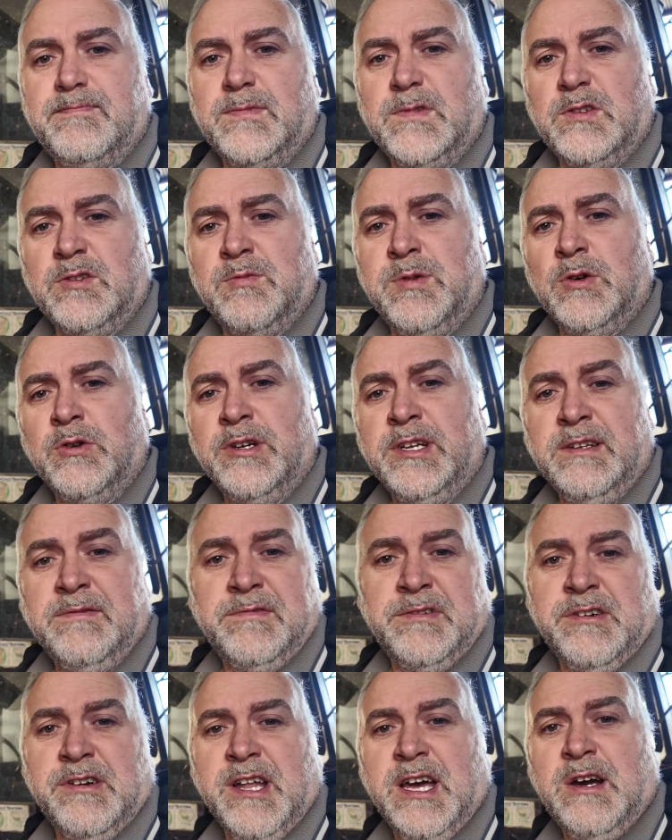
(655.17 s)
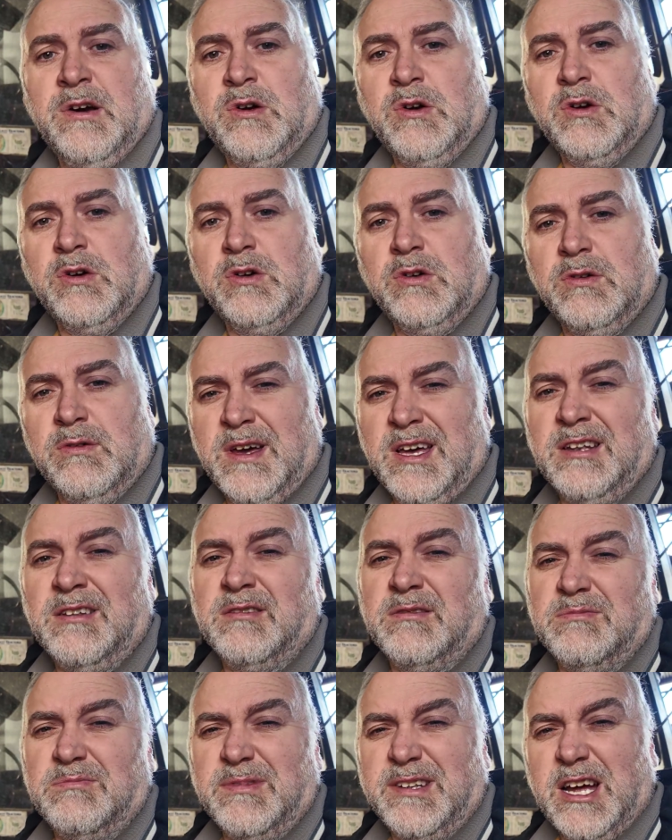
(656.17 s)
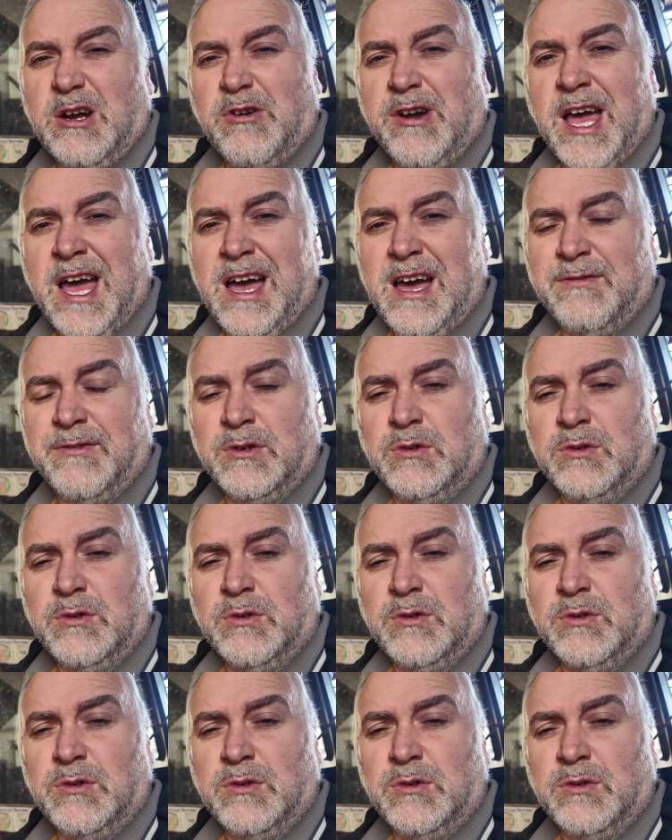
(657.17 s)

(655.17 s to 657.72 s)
Just plug it in for an hour, well, an hour and a half,